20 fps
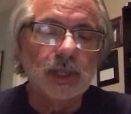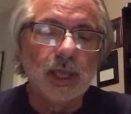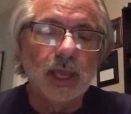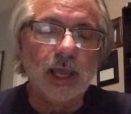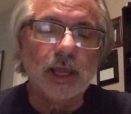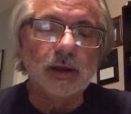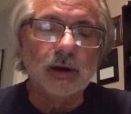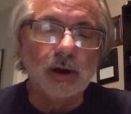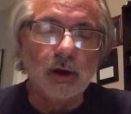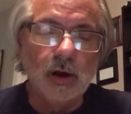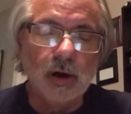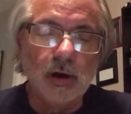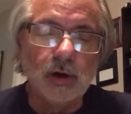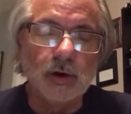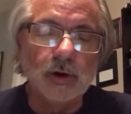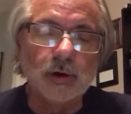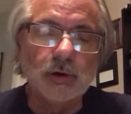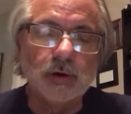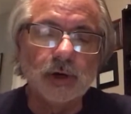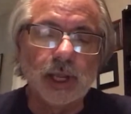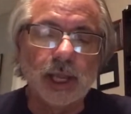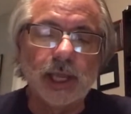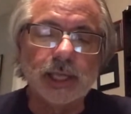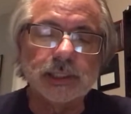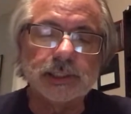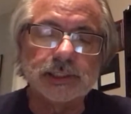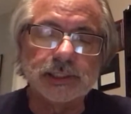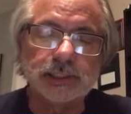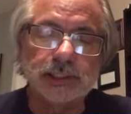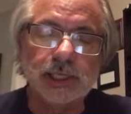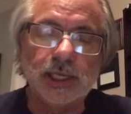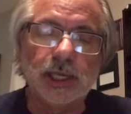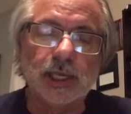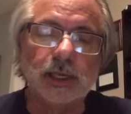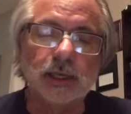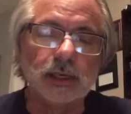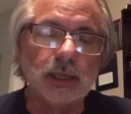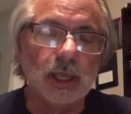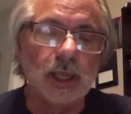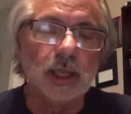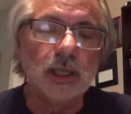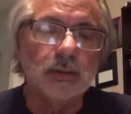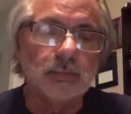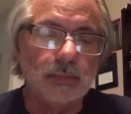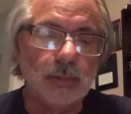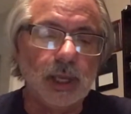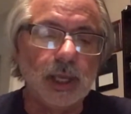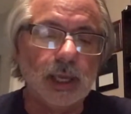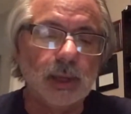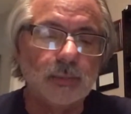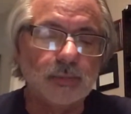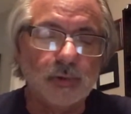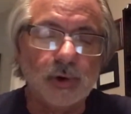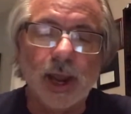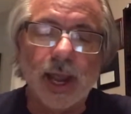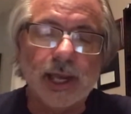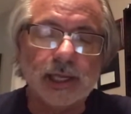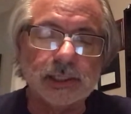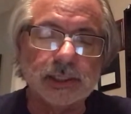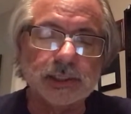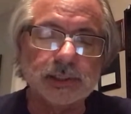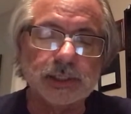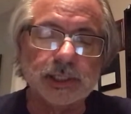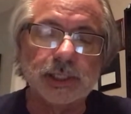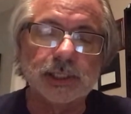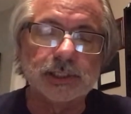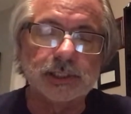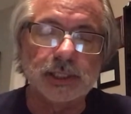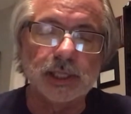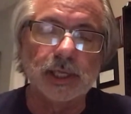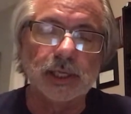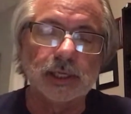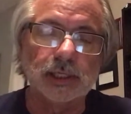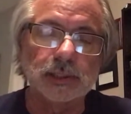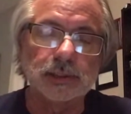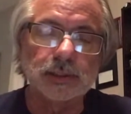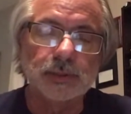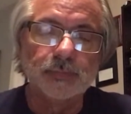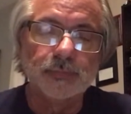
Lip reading: and heard and seen in me, practice these things,